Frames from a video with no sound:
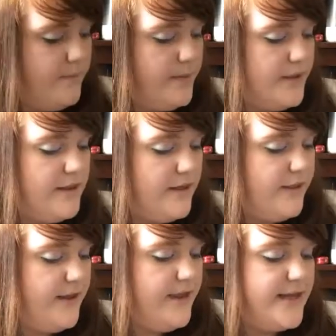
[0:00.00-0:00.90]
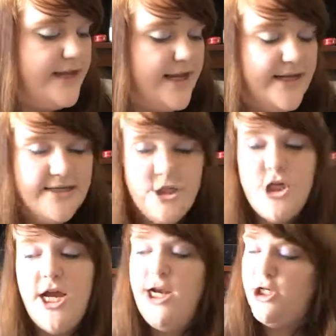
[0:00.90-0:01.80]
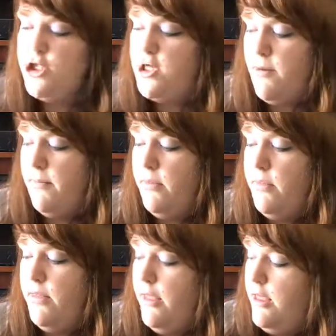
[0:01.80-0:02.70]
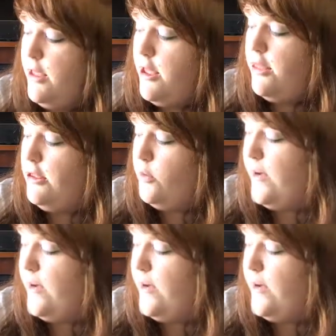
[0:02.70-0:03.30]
but nothing that has changed the